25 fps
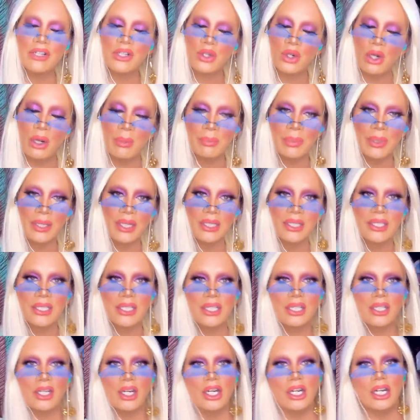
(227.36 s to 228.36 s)
a trumpeted
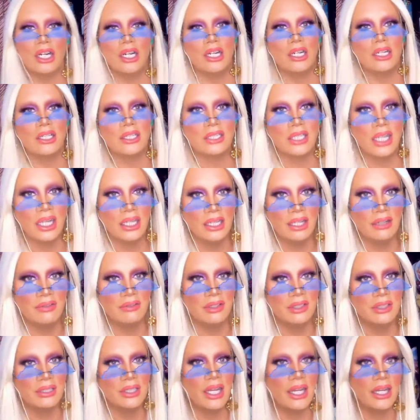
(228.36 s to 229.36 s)
skirt. I love
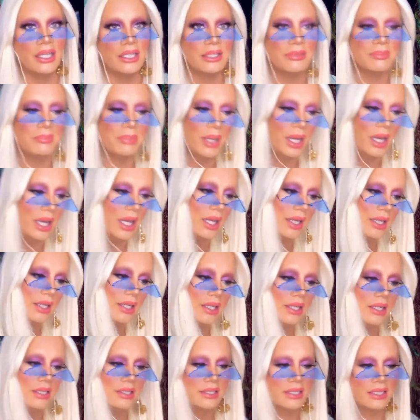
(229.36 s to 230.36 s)
a nice
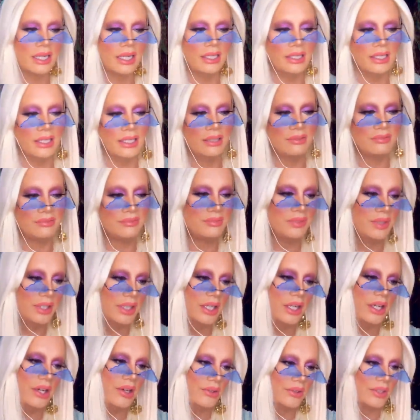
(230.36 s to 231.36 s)
bodice. I love, you
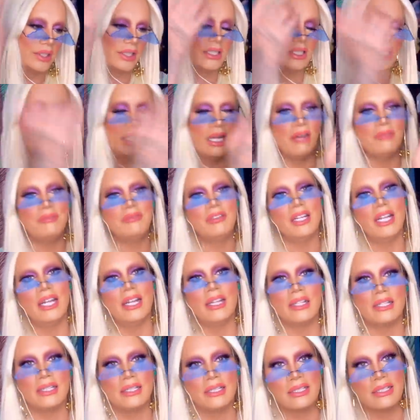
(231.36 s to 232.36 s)
know, the
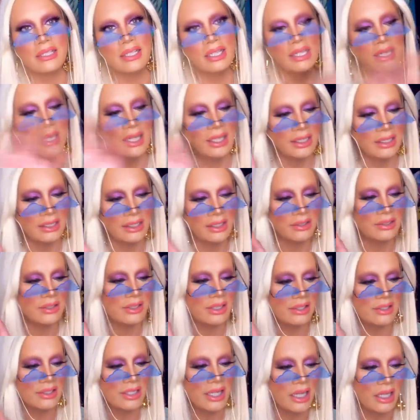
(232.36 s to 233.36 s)
glovelets. And I, there's,
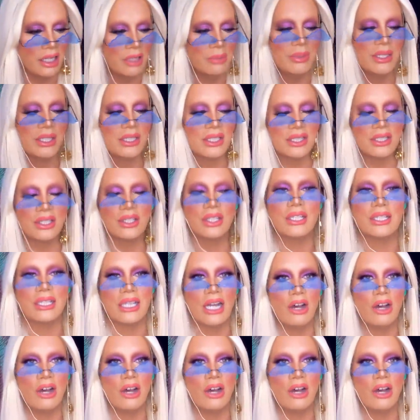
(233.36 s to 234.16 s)
there's elements to this